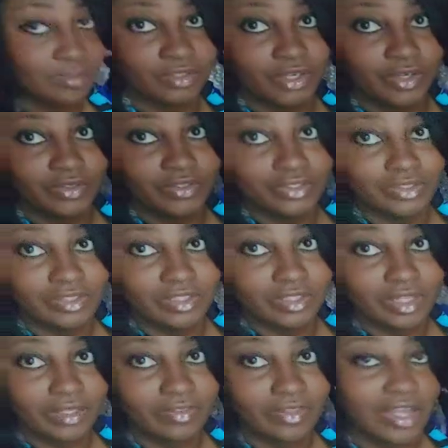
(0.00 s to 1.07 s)
So you see
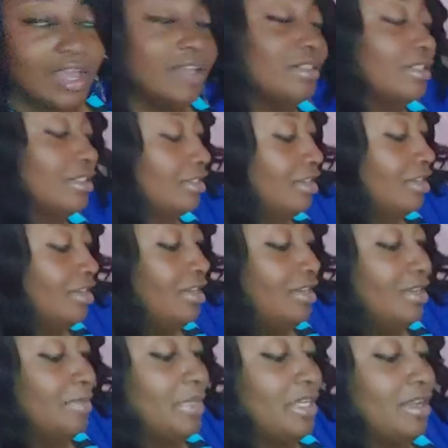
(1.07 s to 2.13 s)
it like that.
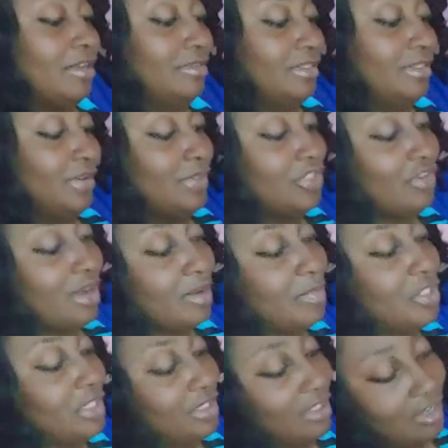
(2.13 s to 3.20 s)
But yeah, I was trying
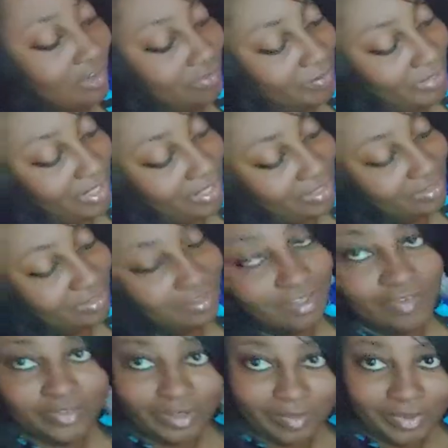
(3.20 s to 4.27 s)
to peel it off, but I didn't
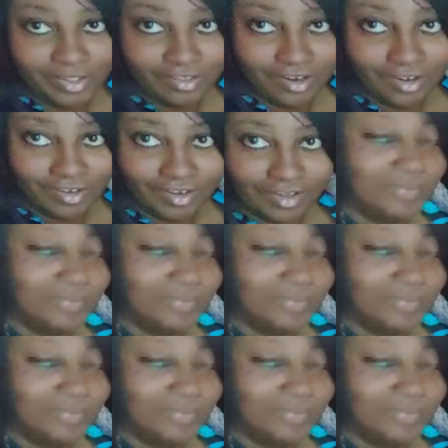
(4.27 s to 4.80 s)
successfully peel it all